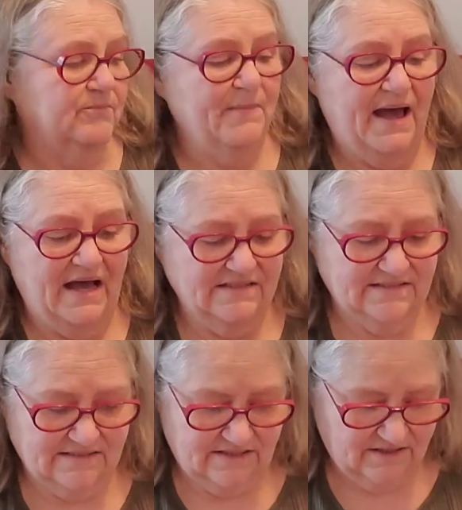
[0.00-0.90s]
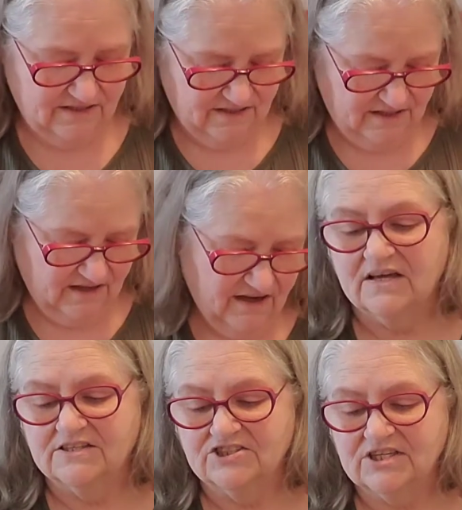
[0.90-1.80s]
mask.
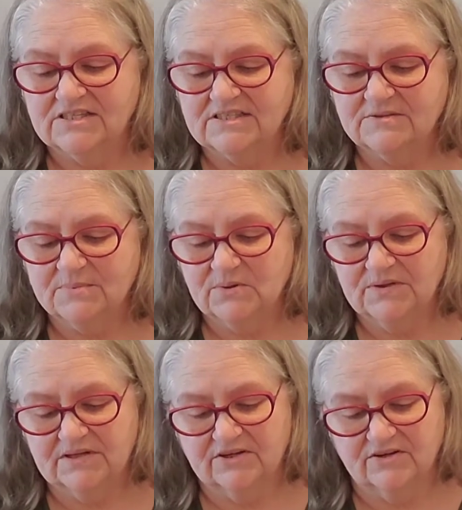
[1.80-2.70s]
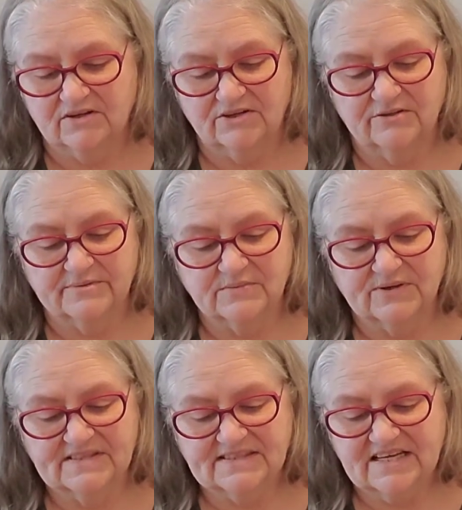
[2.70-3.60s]
Adjustable ear loops,
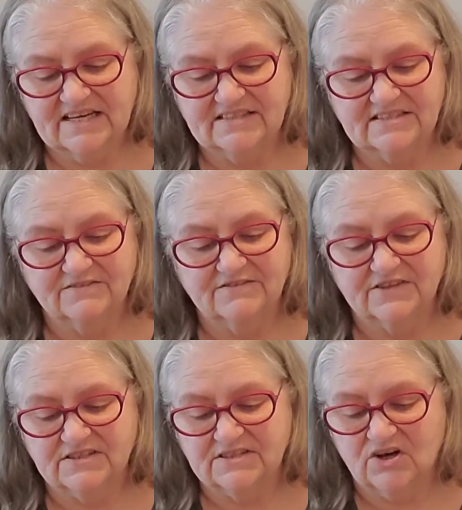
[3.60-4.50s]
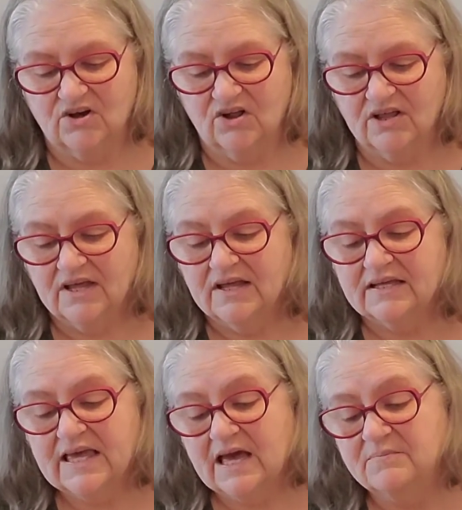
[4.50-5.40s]
one size fits all,
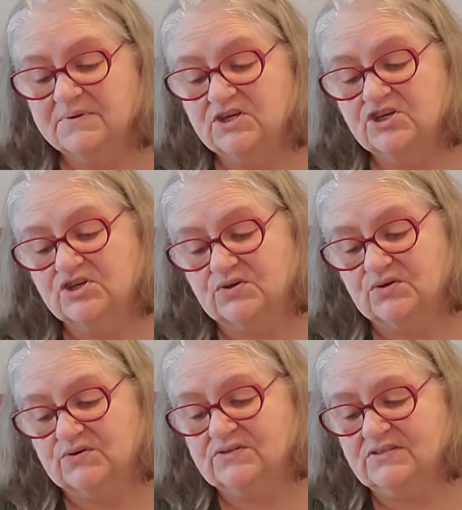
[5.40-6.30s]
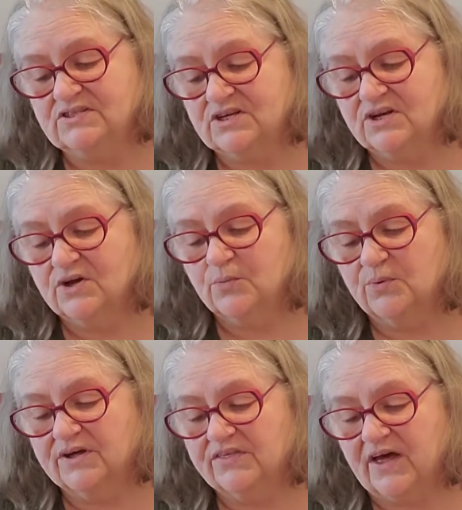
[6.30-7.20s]
can be used
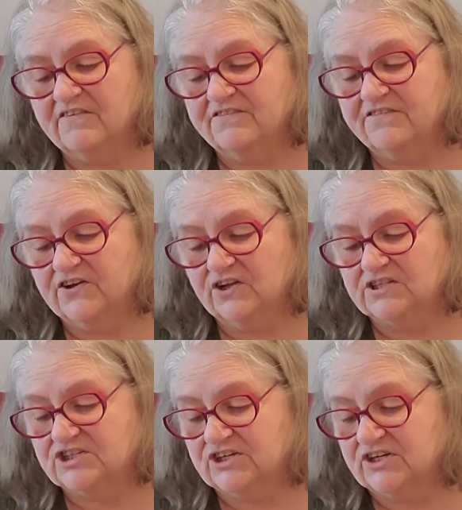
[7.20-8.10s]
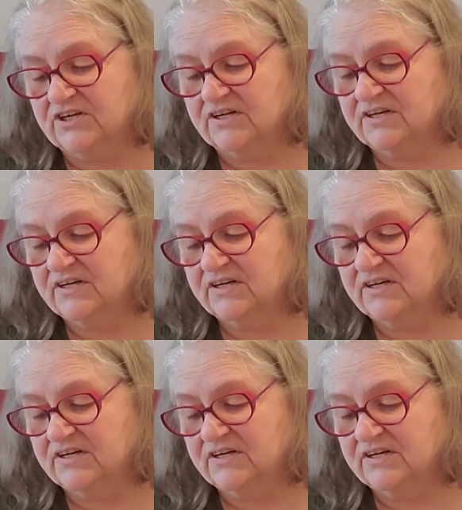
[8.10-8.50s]
with a filter.